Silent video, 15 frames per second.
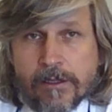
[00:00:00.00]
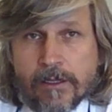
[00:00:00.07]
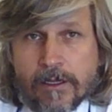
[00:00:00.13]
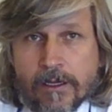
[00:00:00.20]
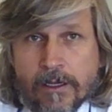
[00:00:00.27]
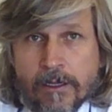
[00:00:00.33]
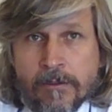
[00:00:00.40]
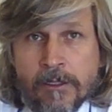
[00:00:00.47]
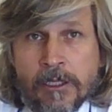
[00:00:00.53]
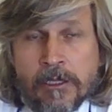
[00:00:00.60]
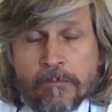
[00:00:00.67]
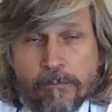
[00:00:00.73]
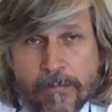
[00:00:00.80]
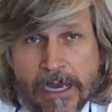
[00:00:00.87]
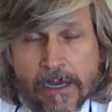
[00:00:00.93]
There
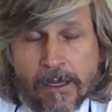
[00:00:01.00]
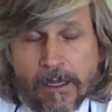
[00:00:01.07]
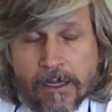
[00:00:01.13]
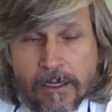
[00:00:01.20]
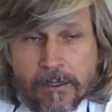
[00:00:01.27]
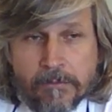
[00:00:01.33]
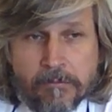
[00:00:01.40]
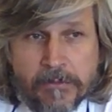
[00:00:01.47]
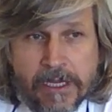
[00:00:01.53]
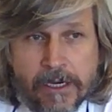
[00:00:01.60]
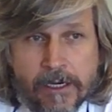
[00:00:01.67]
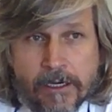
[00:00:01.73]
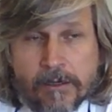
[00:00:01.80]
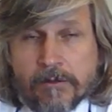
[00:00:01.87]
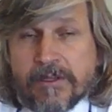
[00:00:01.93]

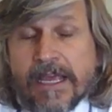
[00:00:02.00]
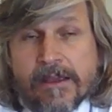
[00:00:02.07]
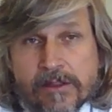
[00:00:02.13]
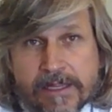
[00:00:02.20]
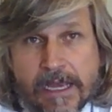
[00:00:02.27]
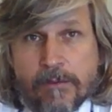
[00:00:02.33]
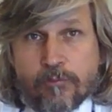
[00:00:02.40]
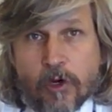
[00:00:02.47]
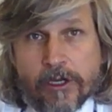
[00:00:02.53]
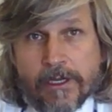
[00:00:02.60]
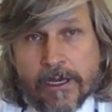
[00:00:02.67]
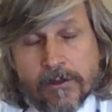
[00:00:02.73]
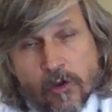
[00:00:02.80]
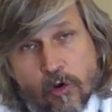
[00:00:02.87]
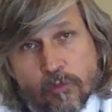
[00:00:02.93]
are textile
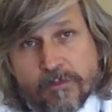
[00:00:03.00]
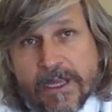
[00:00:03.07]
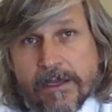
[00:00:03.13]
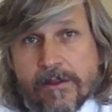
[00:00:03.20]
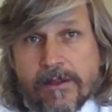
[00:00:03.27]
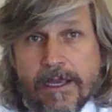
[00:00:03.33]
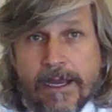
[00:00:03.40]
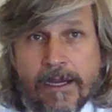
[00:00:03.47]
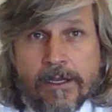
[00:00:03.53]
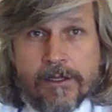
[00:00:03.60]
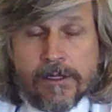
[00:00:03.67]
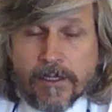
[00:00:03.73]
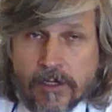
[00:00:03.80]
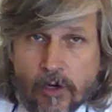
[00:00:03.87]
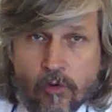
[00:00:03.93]
products, home
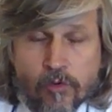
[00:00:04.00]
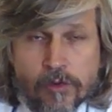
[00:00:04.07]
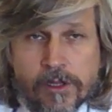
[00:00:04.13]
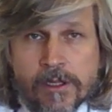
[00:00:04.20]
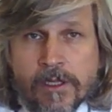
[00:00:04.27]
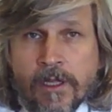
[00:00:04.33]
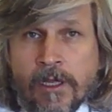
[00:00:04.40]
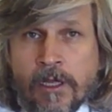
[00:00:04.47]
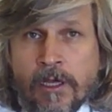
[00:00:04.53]
textiles, clothes,